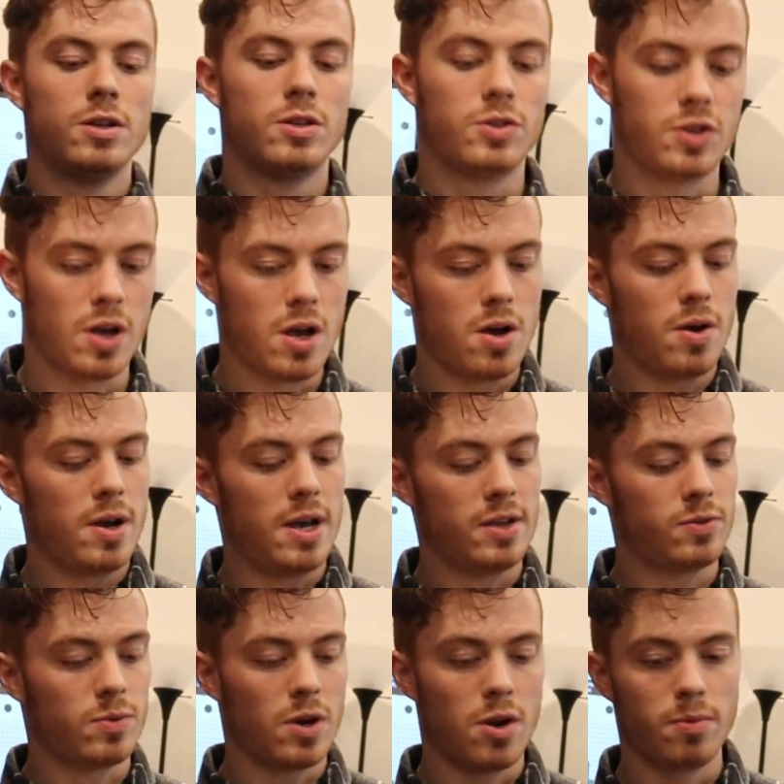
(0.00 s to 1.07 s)
So,
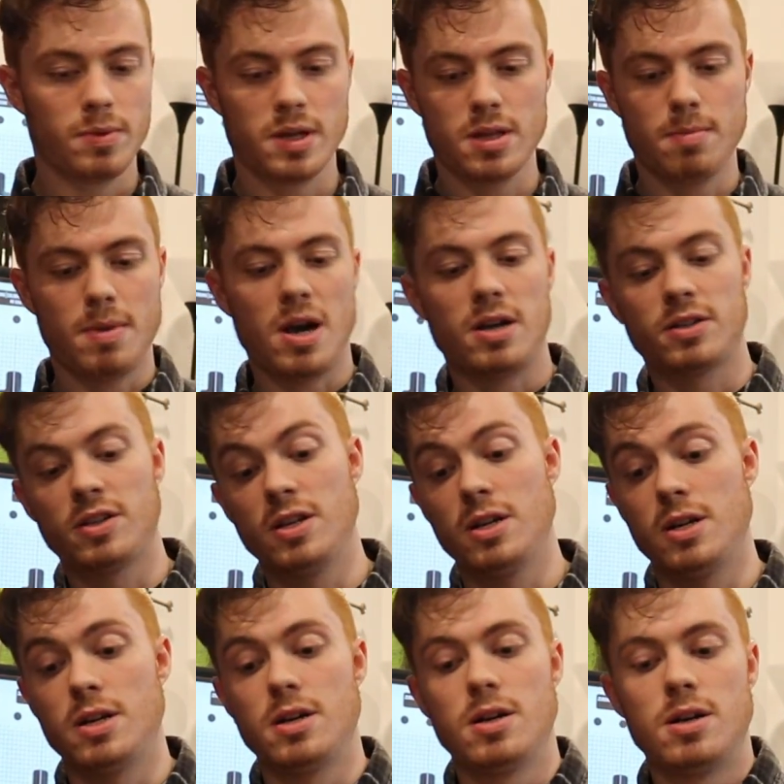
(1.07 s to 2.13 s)
as we're opening the box
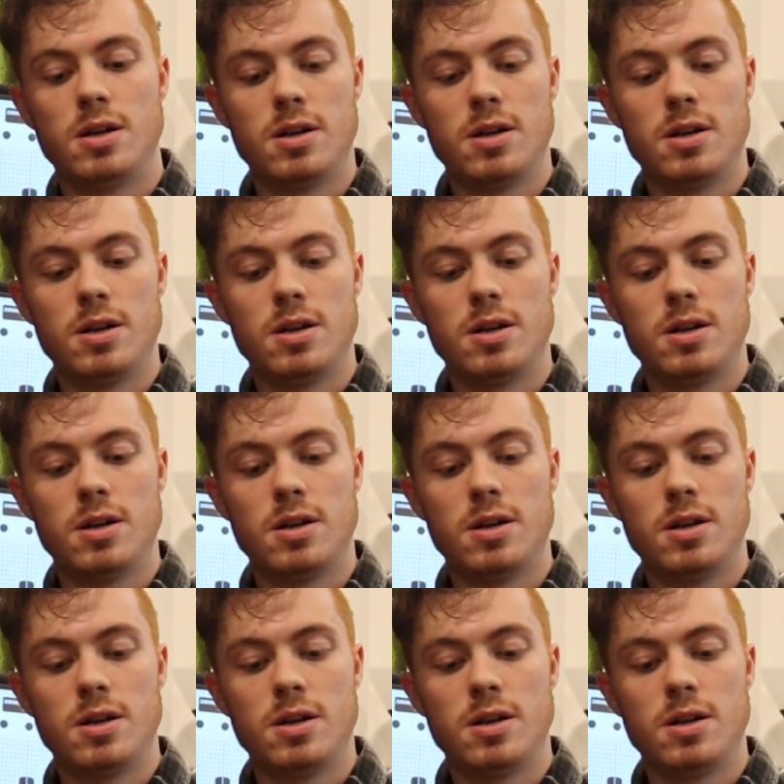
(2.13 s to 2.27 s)
here,